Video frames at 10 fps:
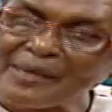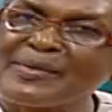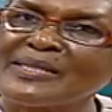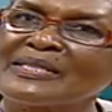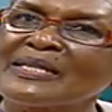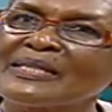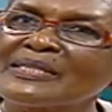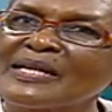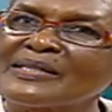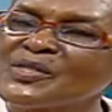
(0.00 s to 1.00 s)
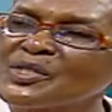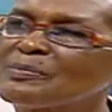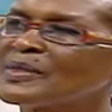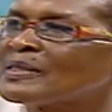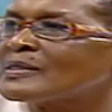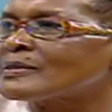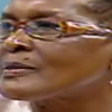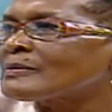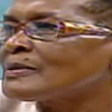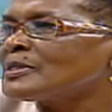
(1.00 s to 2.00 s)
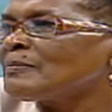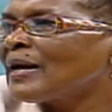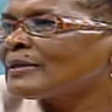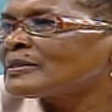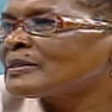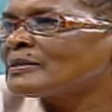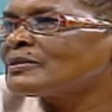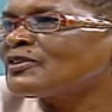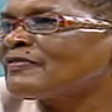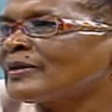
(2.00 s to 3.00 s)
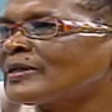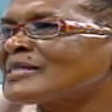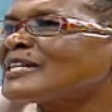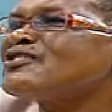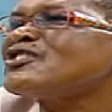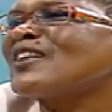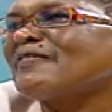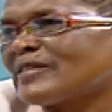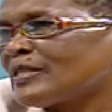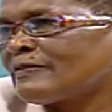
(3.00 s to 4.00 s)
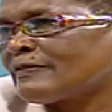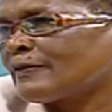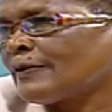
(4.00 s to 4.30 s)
I may say is that shipping is demand-driven, is a derivative.